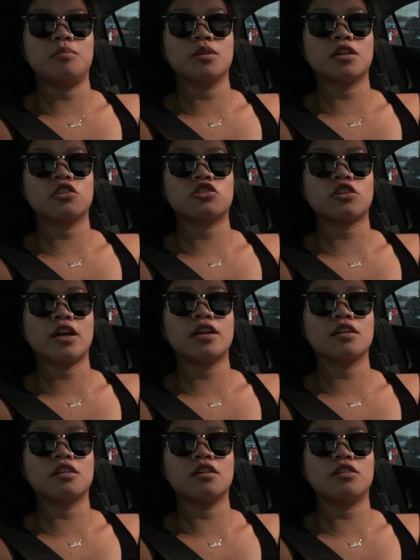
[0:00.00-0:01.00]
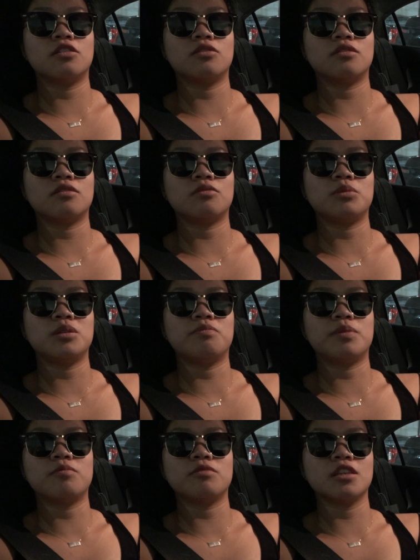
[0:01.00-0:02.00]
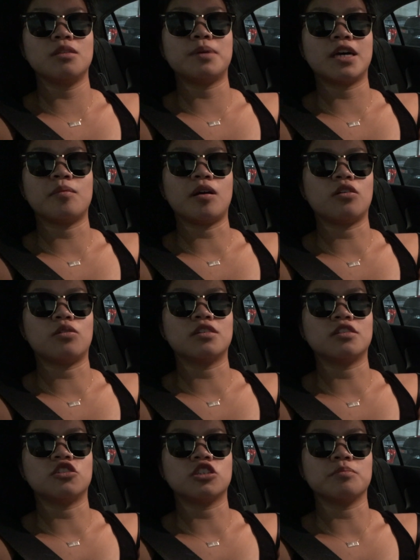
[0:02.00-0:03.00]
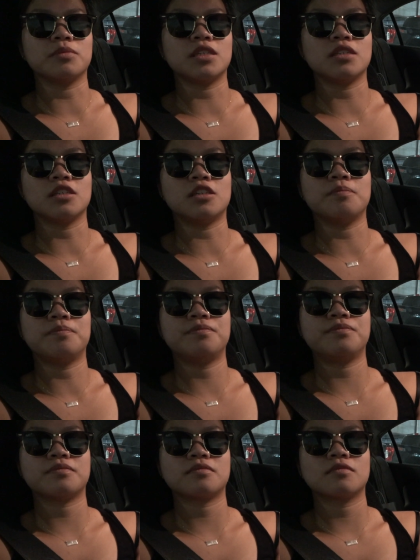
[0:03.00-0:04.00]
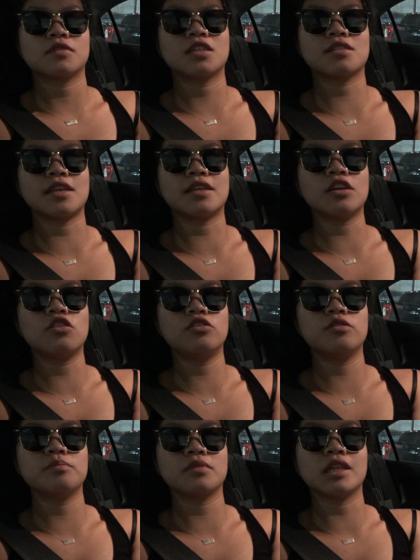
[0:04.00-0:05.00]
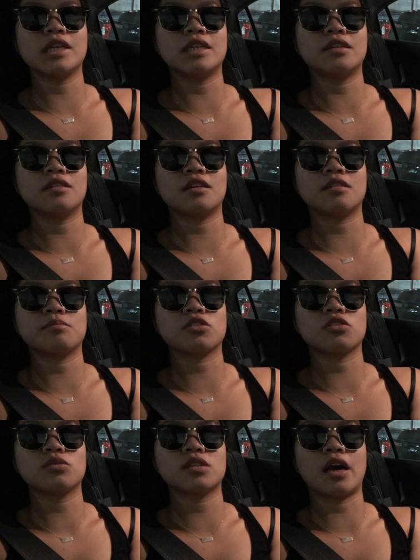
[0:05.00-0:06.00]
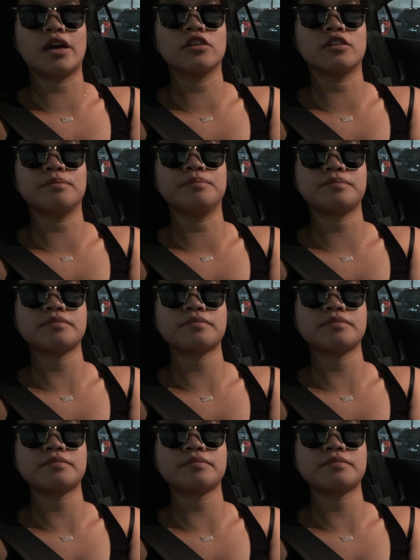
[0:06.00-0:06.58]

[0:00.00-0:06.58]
We're gonna try to go, we've been really bad about going to the gym lately, because I get home late and then I'm so tired.